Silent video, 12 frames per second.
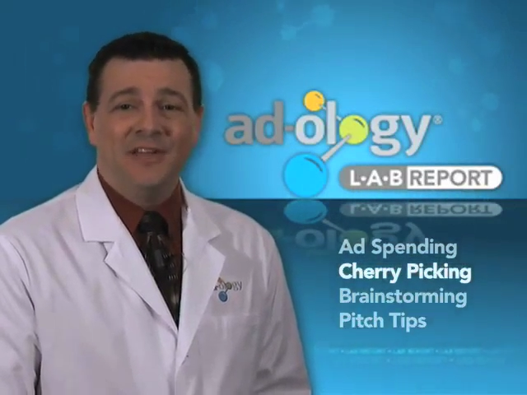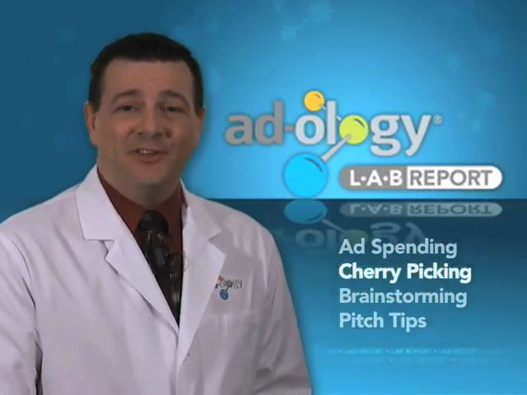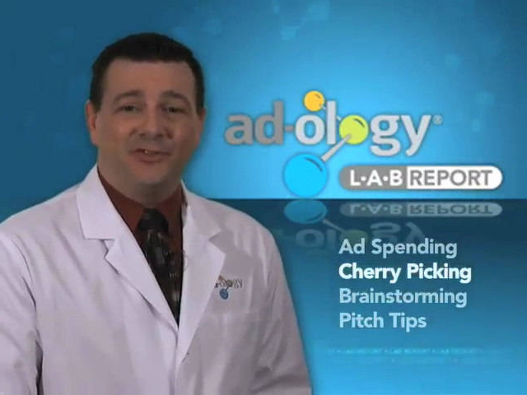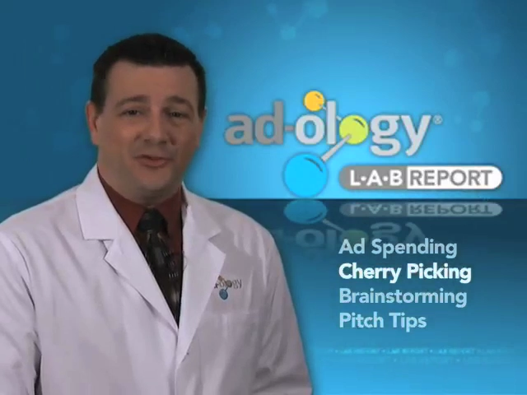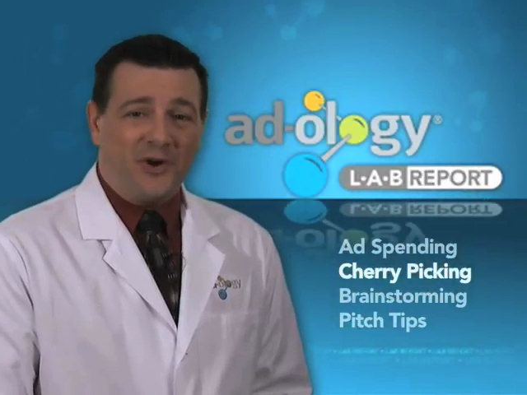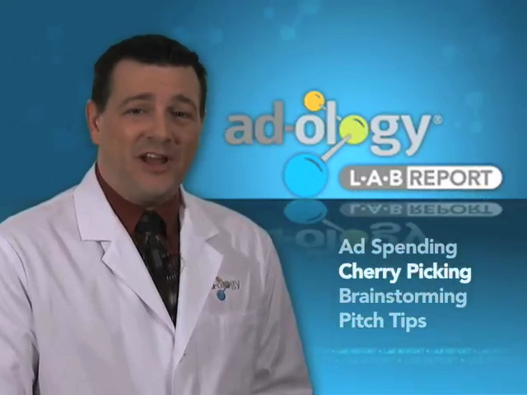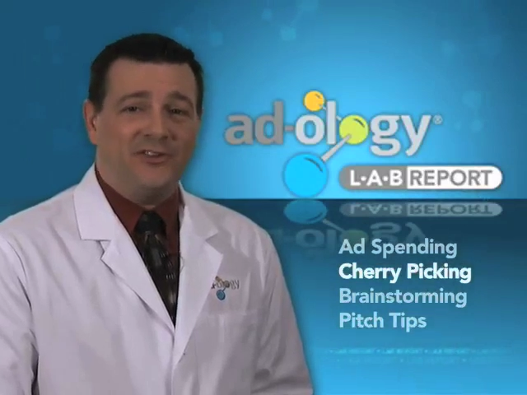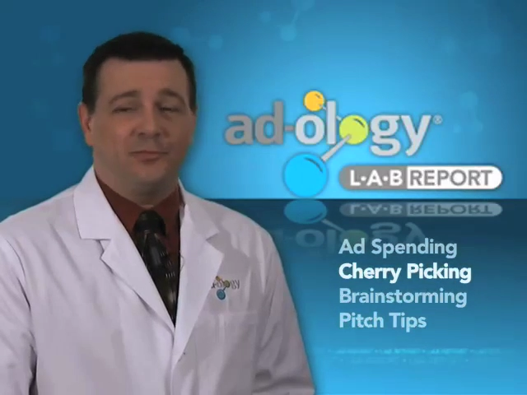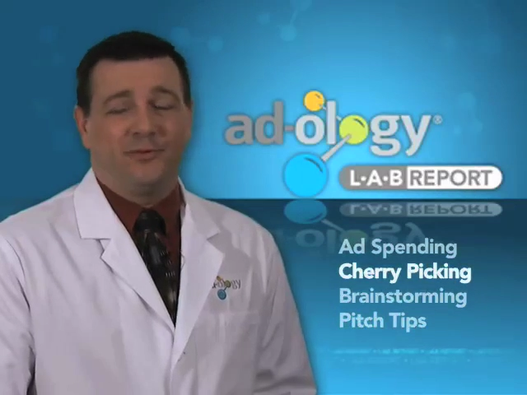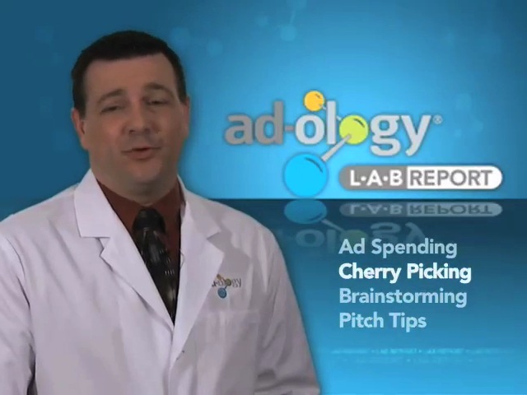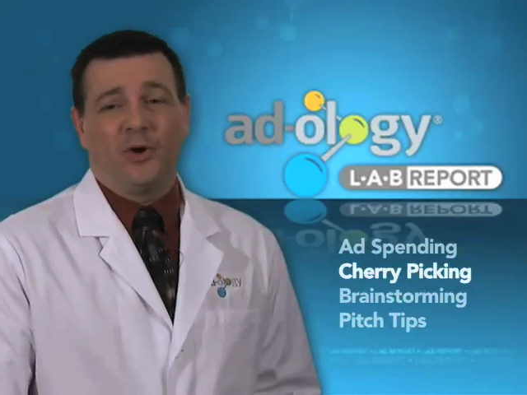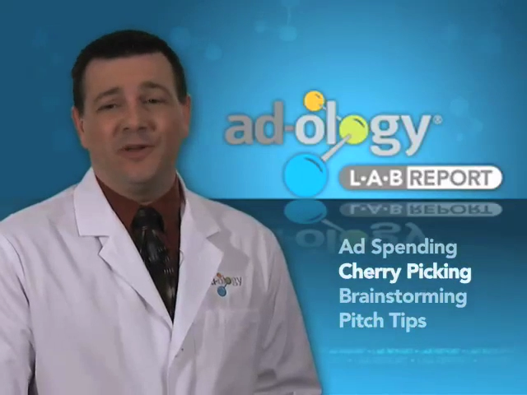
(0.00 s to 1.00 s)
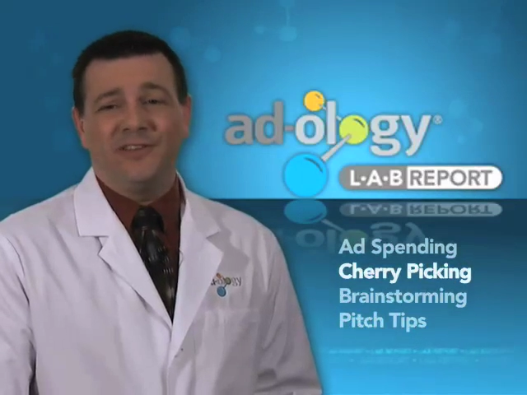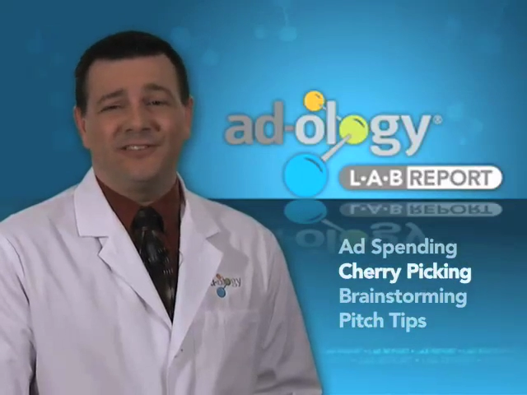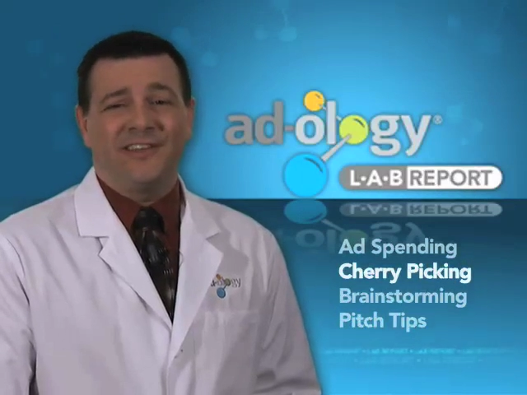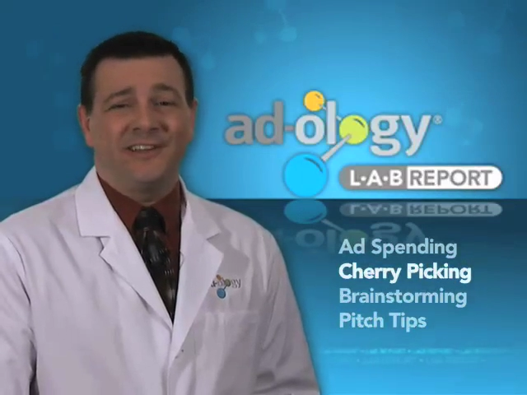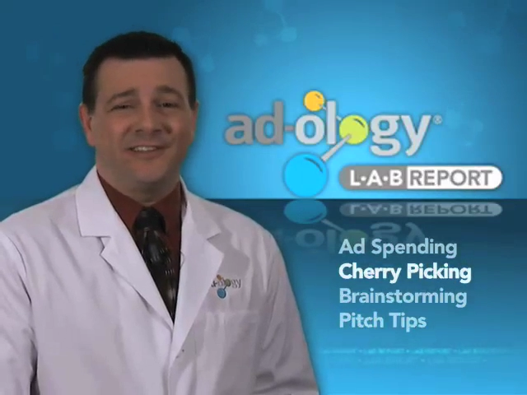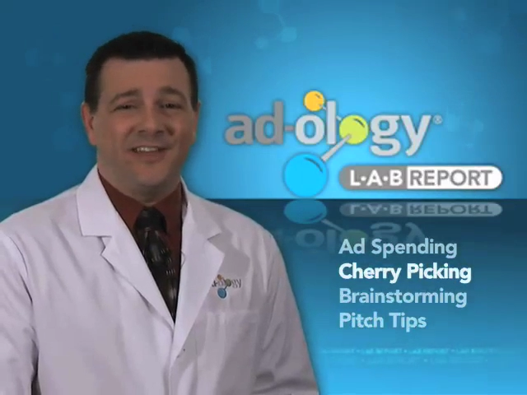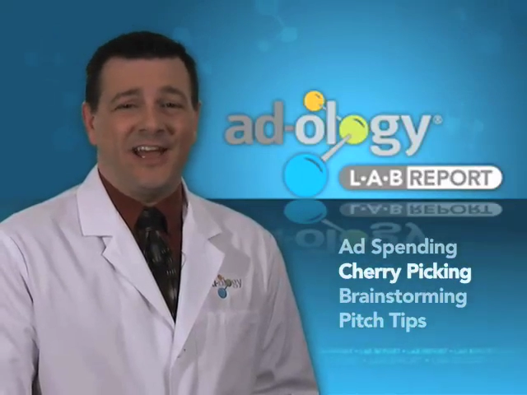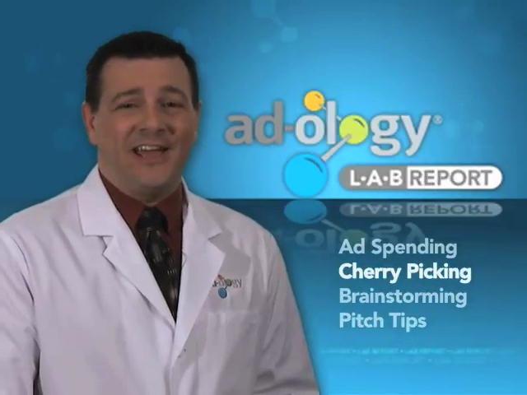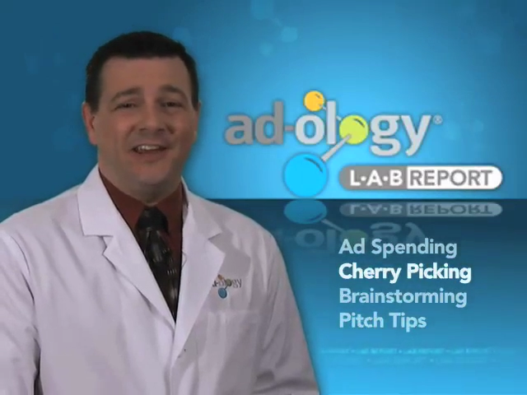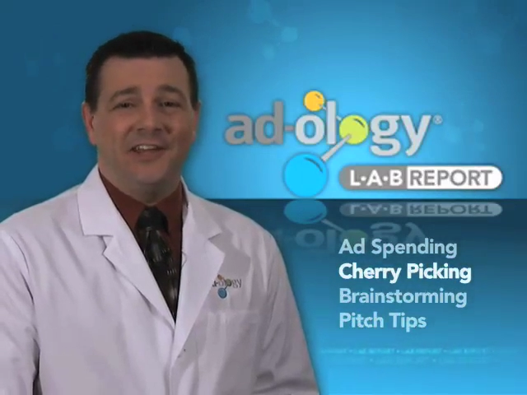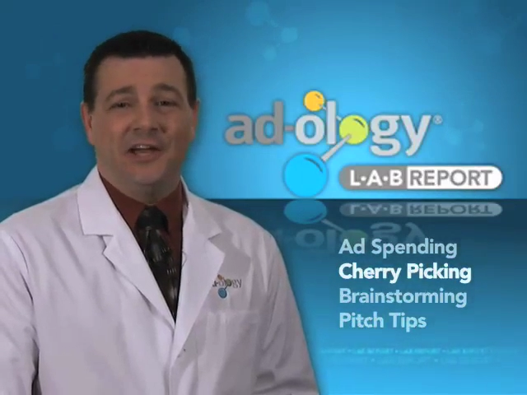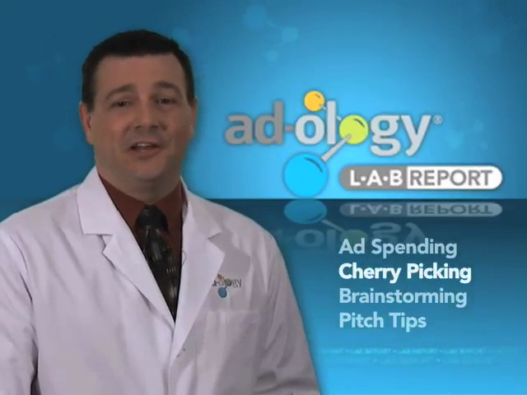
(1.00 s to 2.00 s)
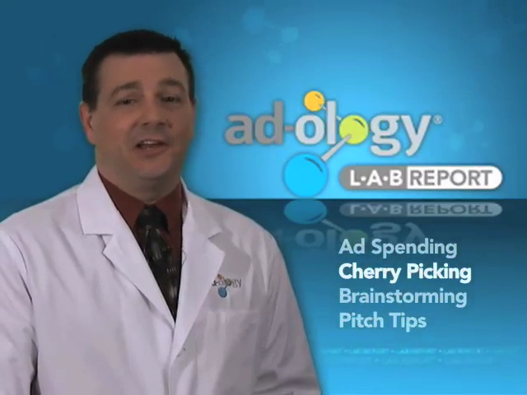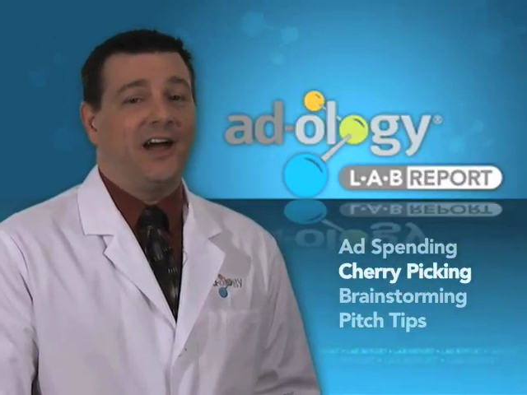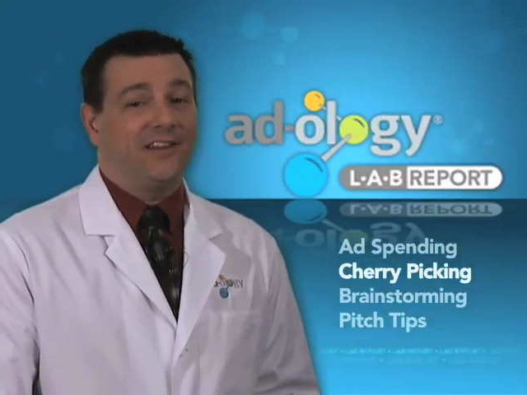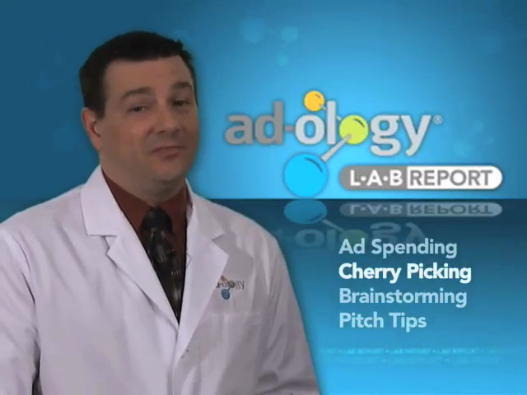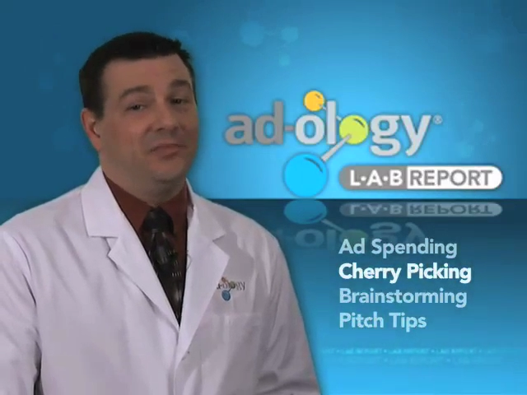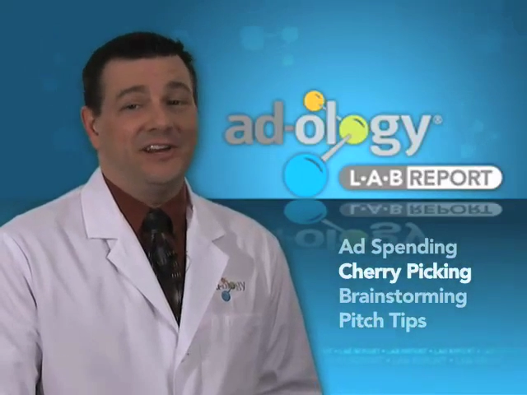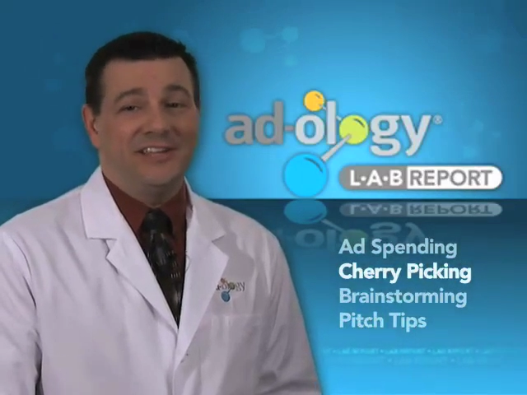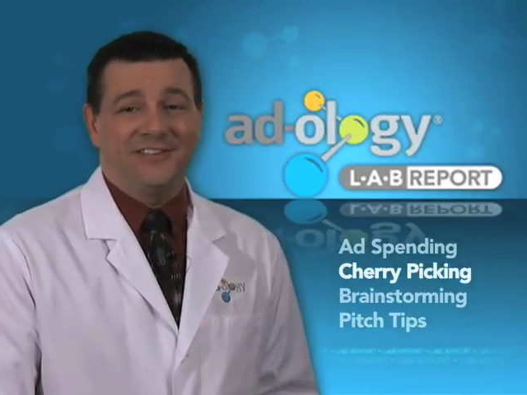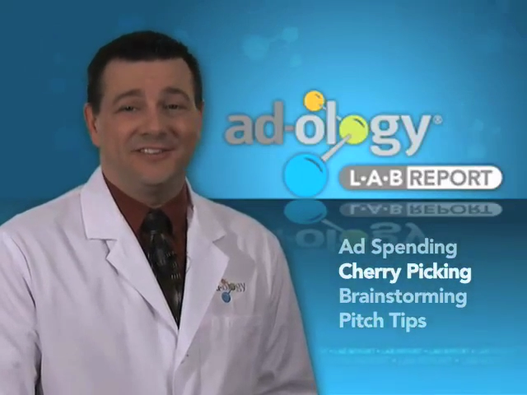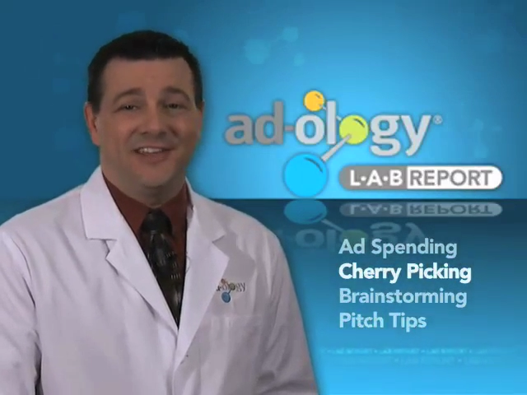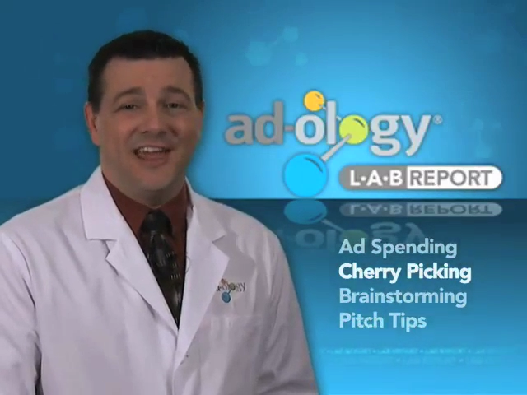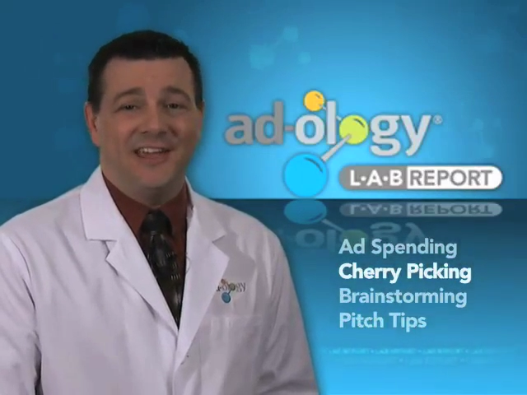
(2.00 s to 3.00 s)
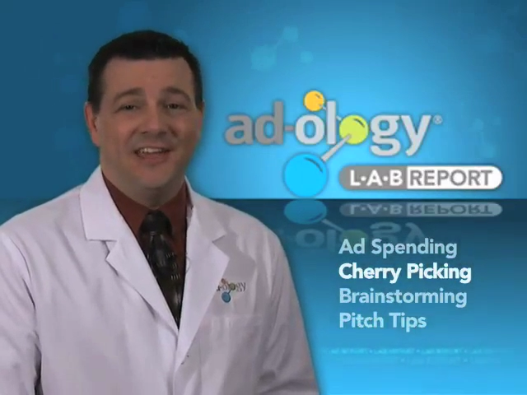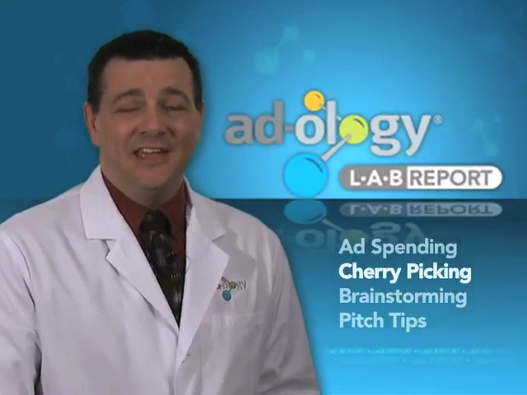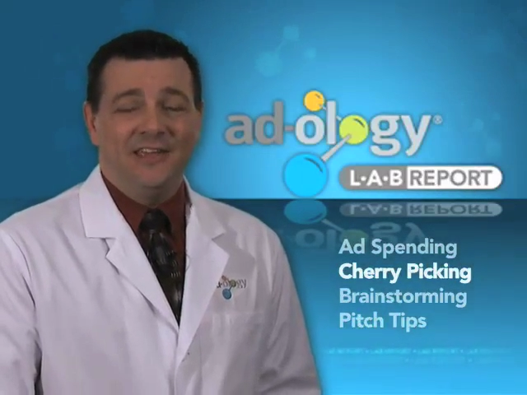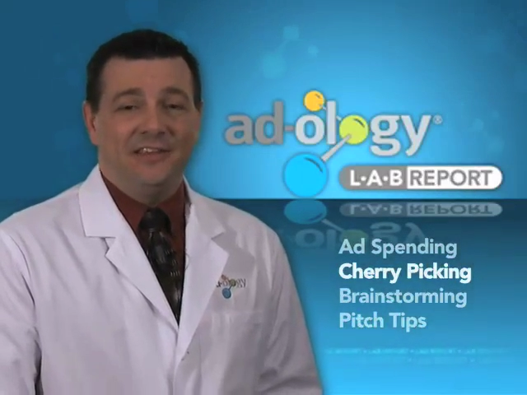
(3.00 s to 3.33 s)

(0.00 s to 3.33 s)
Stress, performance anxiety, a lot of money at stake.